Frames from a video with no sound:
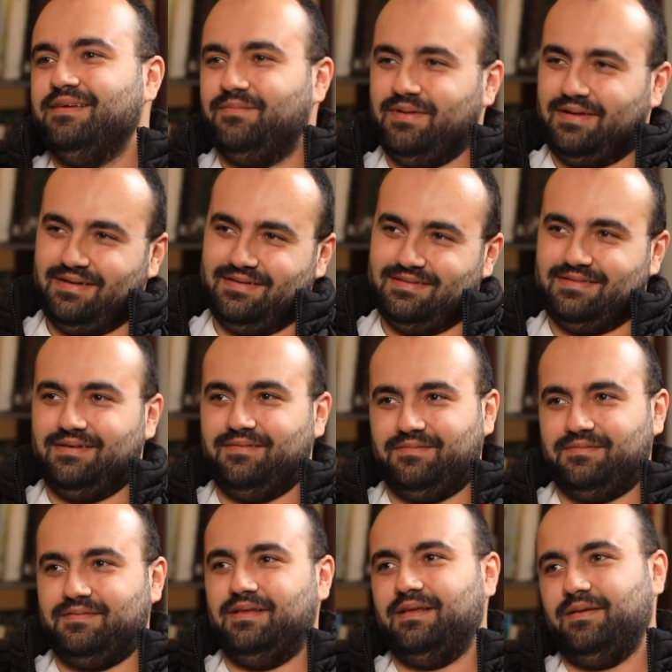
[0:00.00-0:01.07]
Because of
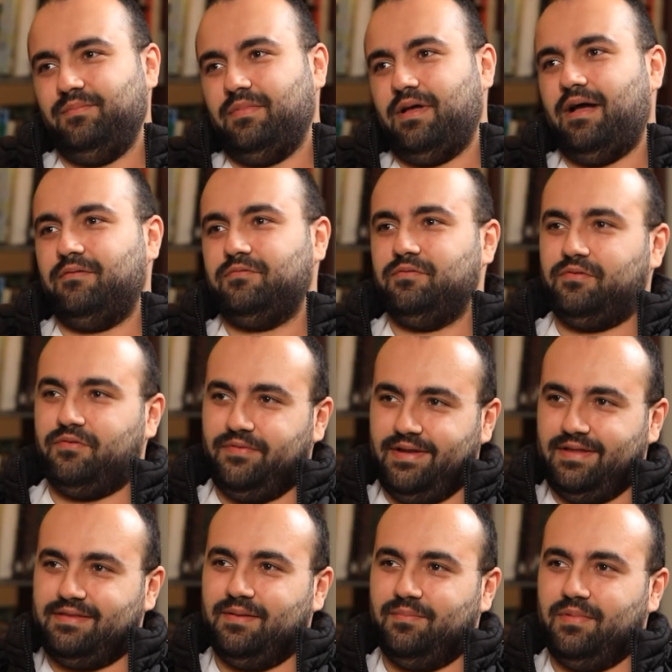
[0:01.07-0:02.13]
the how to
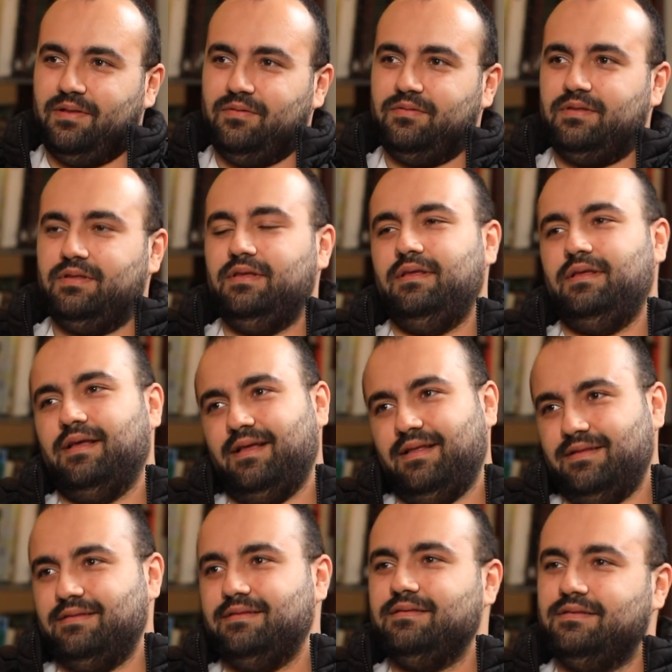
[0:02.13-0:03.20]
create the melody and
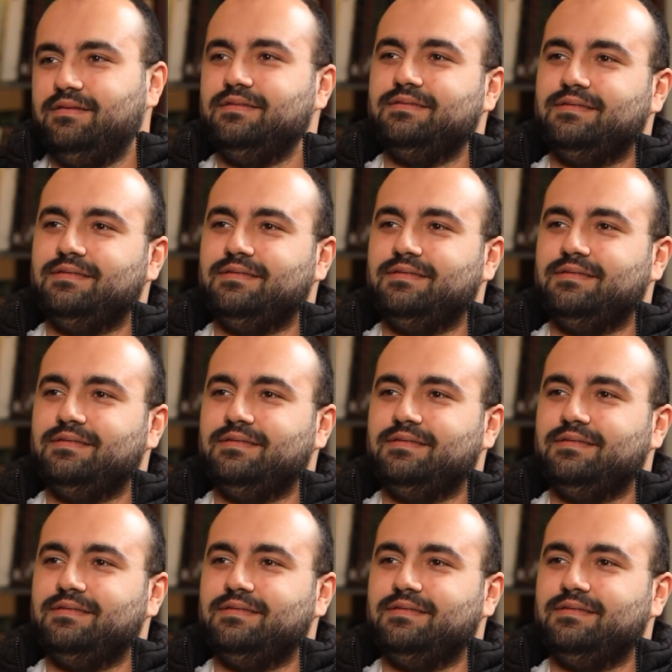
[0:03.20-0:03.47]
this,